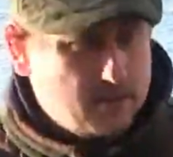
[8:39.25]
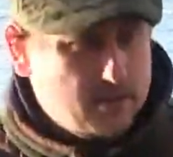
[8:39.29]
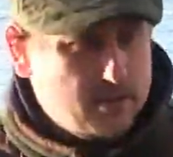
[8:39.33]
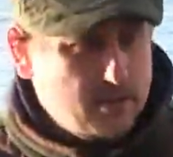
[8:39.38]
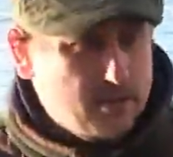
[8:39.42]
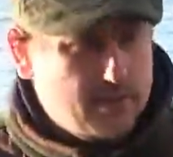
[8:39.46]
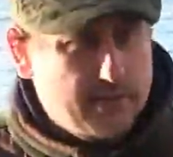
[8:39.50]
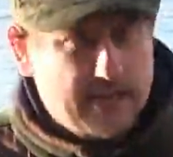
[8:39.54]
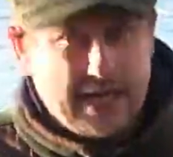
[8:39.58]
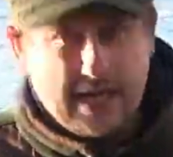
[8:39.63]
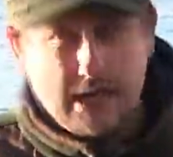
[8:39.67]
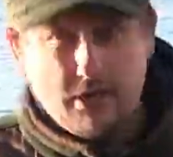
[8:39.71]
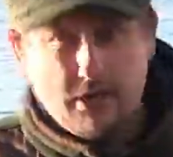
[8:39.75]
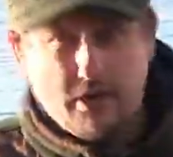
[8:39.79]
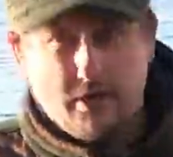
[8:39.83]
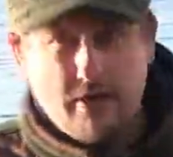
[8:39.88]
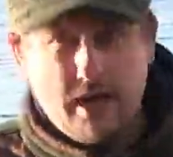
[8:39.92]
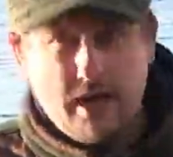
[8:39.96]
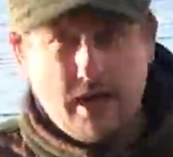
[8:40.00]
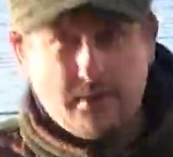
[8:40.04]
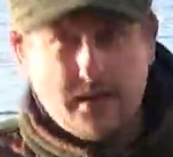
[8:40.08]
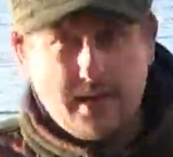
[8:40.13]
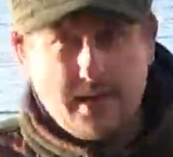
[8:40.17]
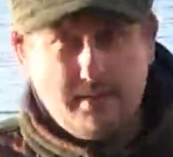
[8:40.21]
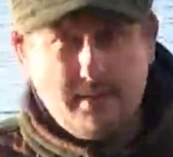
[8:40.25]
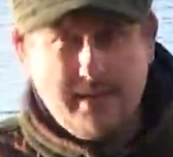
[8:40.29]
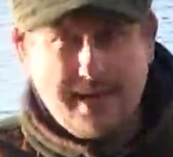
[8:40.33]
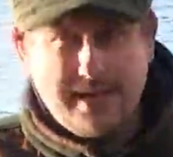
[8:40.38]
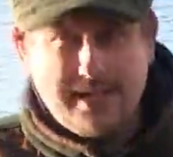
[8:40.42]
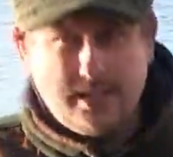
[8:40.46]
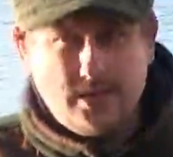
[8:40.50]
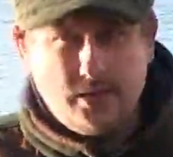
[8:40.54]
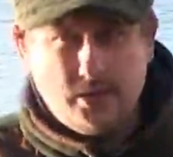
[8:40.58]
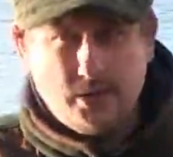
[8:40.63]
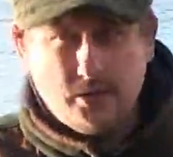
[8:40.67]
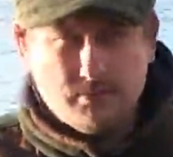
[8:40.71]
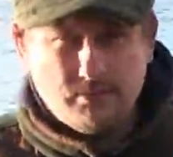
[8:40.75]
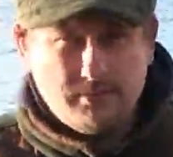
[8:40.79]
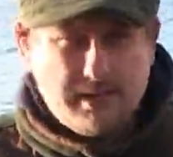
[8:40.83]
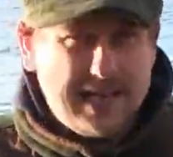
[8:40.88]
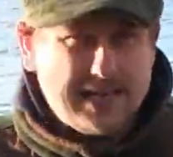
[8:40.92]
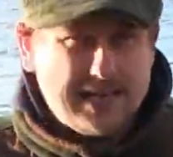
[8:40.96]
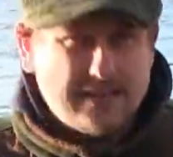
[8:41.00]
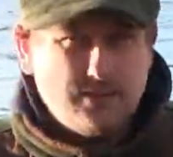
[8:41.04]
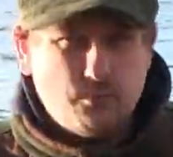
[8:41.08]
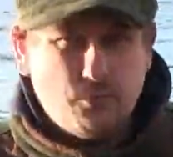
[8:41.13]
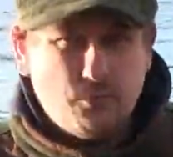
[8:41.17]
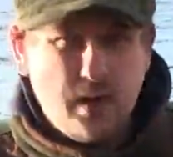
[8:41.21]
2 kilo ground weight mixed up,
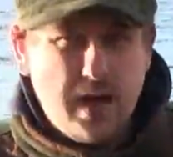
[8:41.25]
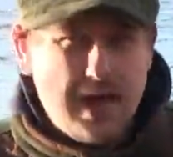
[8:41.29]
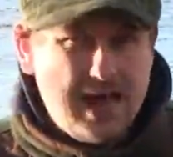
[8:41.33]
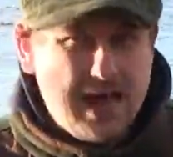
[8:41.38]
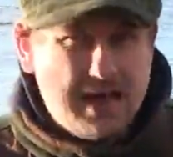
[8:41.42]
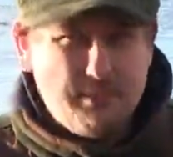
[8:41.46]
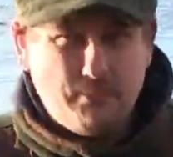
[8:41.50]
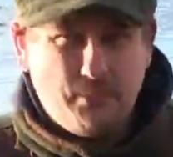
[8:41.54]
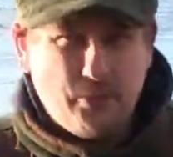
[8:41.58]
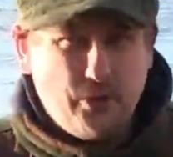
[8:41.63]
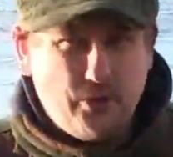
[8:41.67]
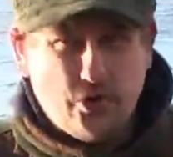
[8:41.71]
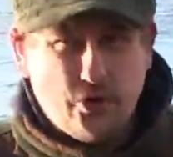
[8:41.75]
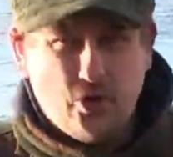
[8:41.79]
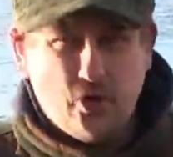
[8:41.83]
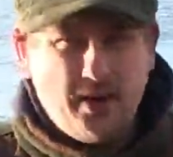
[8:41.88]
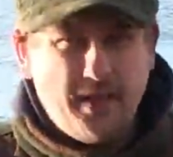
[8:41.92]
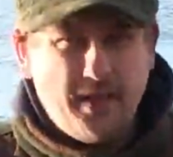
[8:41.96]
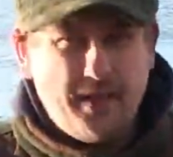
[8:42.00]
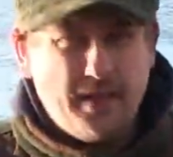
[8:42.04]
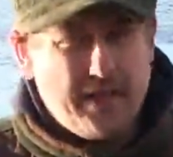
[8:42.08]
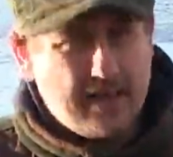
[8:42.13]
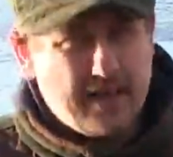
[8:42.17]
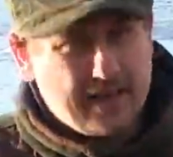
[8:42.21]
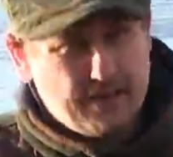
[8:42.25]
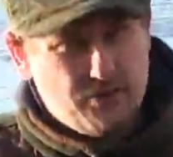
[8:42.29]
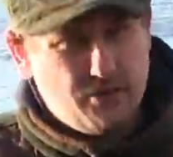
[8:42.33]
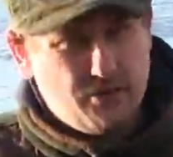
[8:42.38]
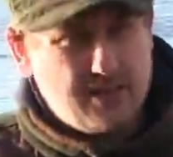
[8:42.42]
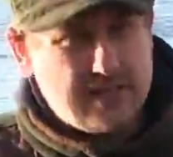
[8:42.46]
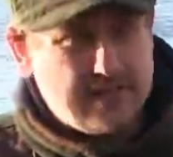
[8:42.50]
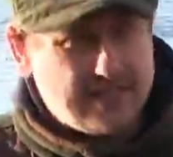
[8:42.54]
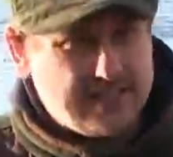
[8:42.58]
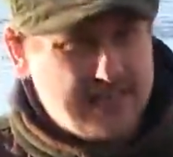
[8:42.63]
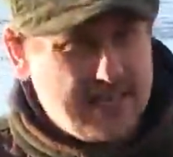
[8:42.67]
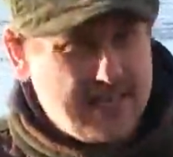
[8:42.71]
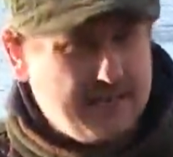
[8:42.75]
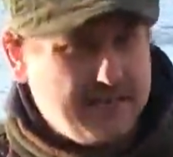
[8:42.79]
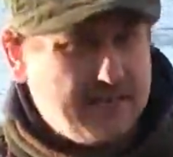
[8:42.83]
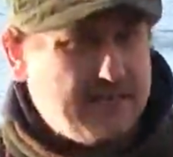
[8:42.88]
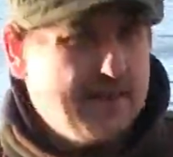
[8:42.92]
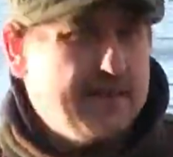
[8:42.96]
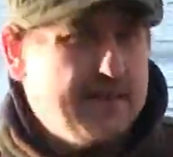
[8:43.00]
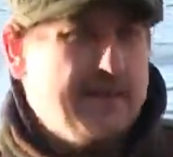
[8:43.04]
nice and wet, hemp and corn in there like I've already said.